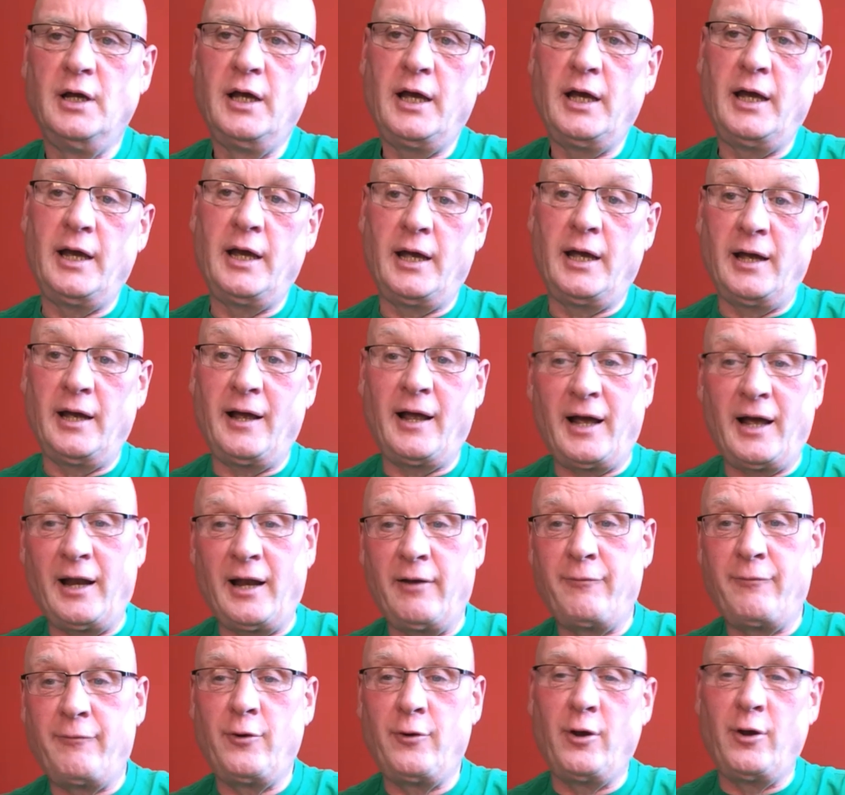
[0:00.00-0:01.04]
Had
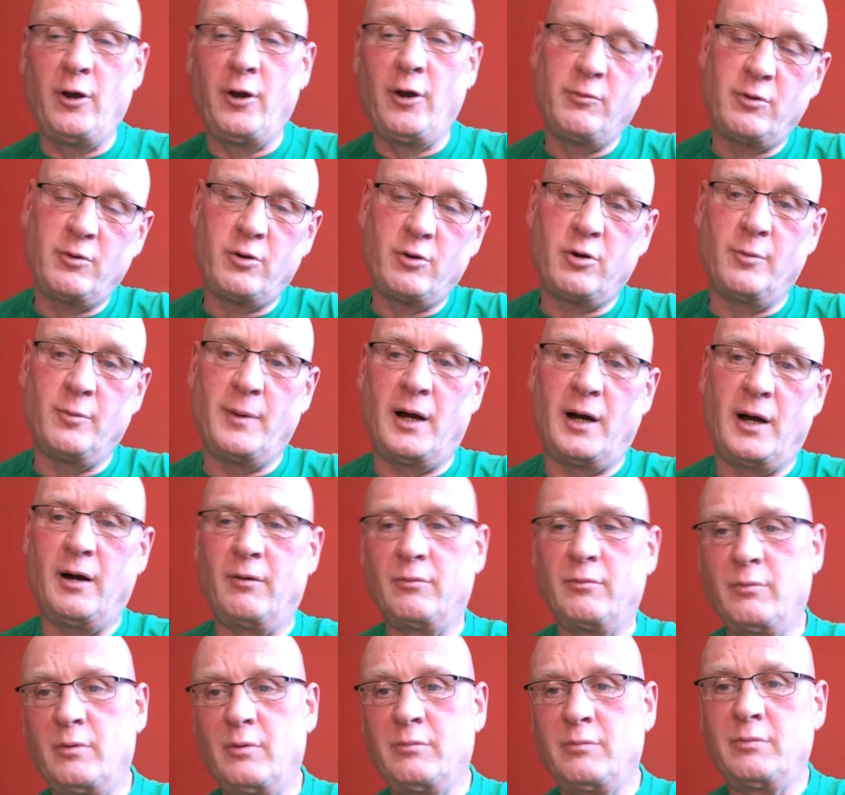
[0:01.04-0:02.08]
a few come
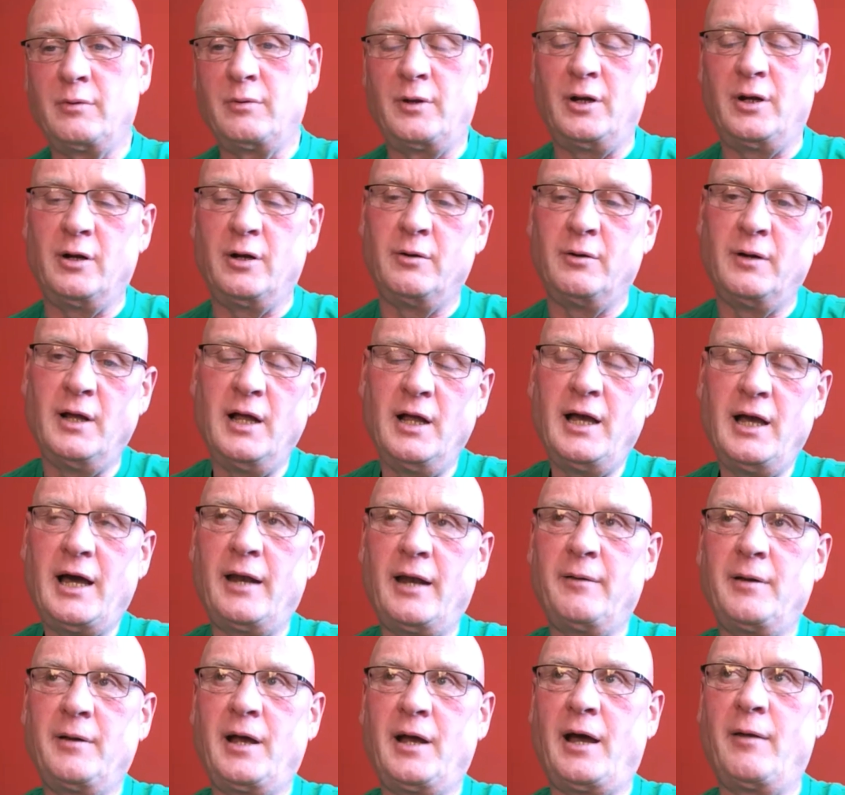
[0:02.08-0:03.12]
out, you know, and
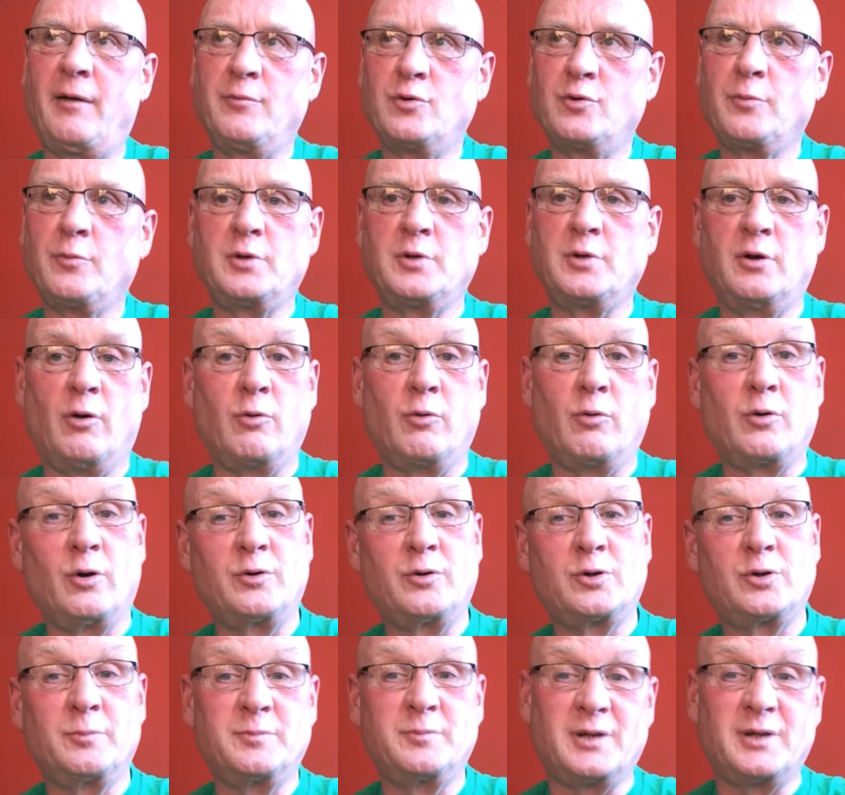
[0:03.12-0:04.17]
I was up to no
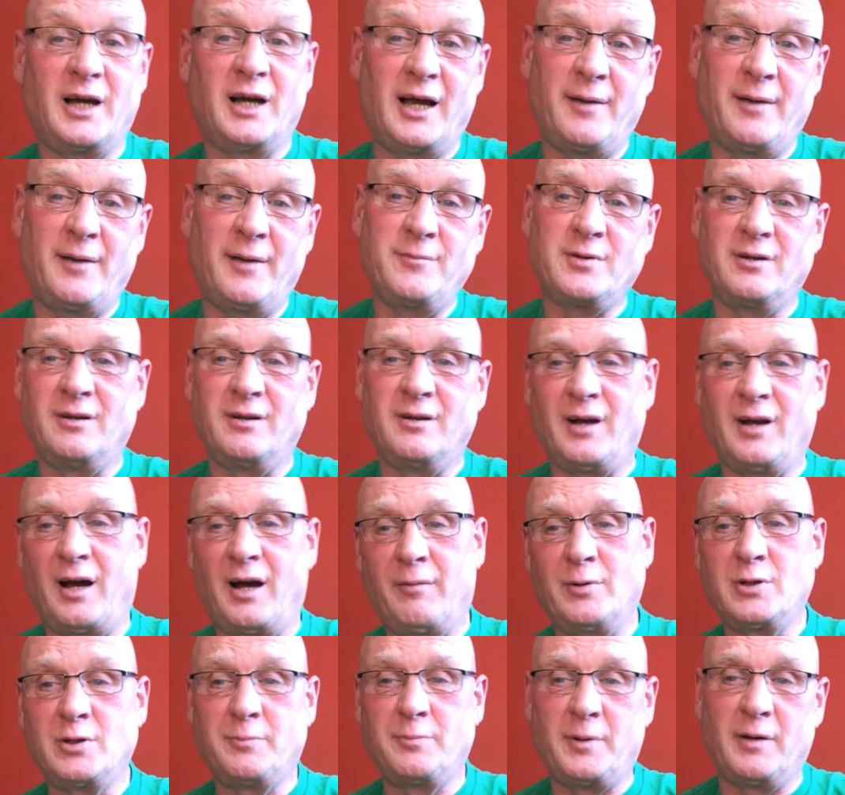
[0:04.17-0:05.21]
good sometimes, and I
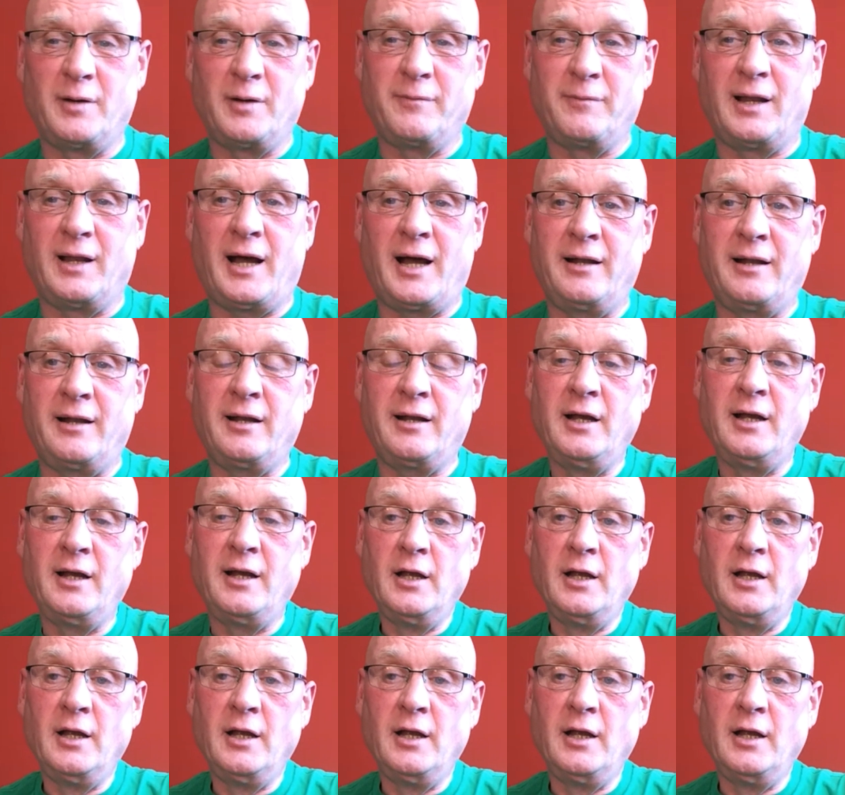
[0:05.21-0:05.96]
was a bit of a lad.